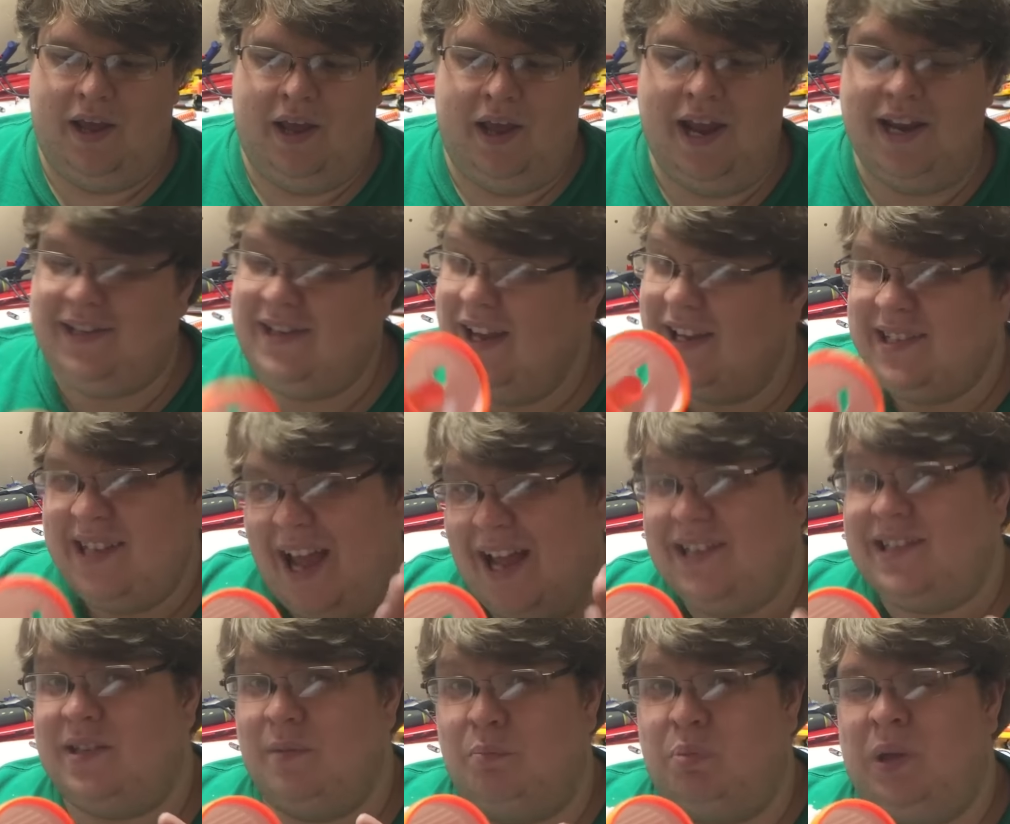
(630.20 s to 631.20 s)
It does
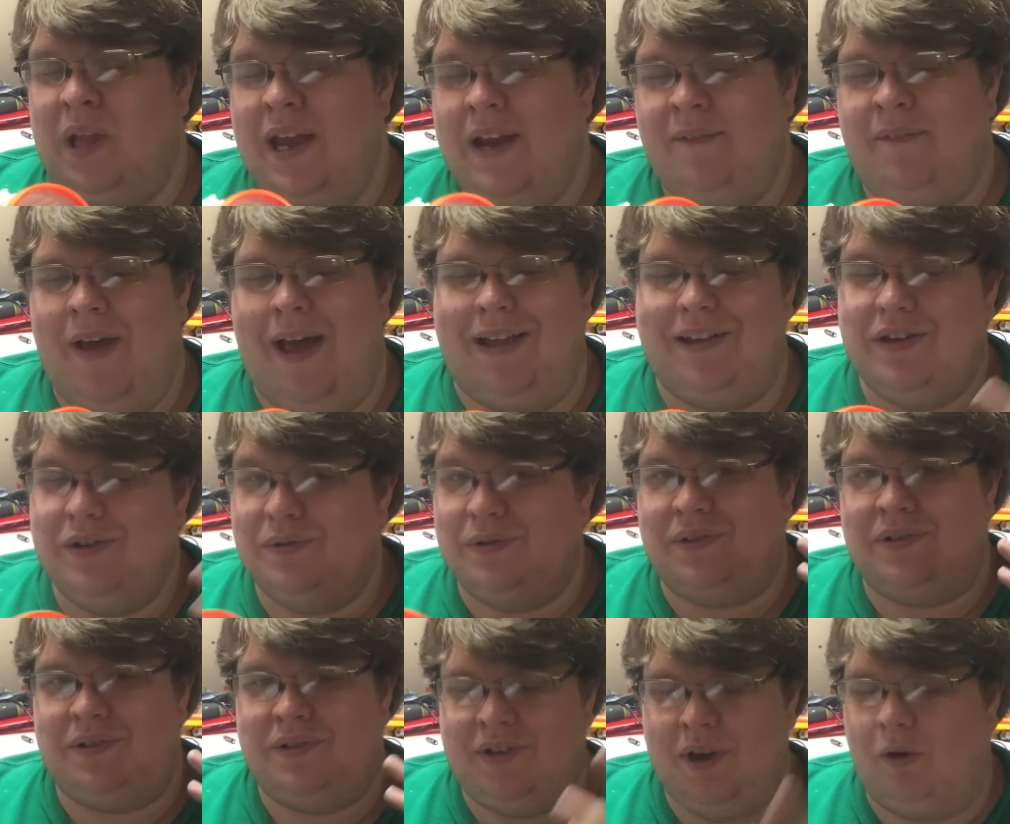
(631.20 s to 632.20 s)
add some play value,
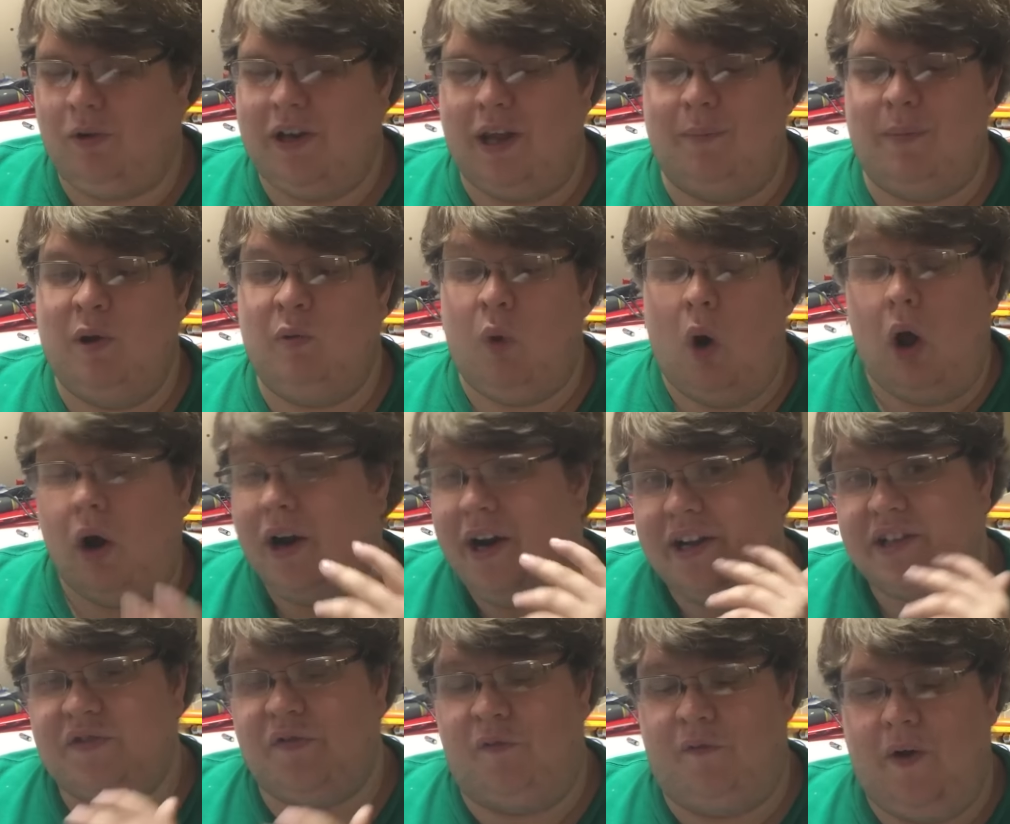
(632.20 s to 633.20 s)
don't get me wrong, it
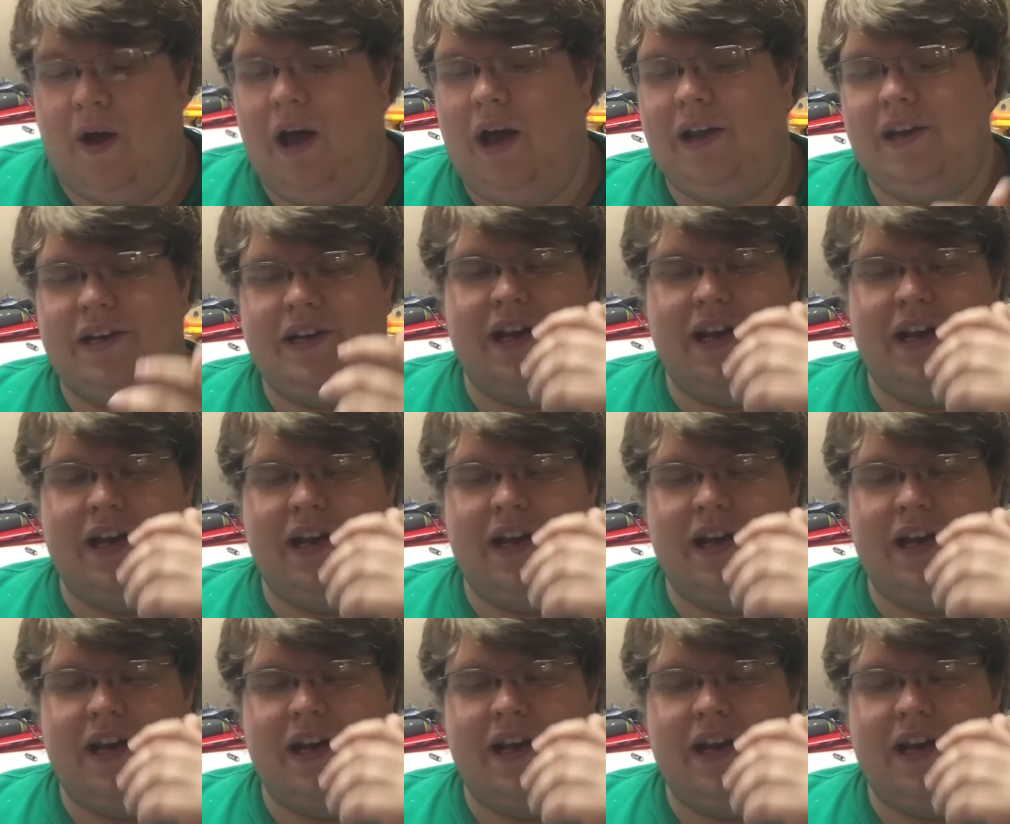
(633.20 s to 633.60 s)
is fun.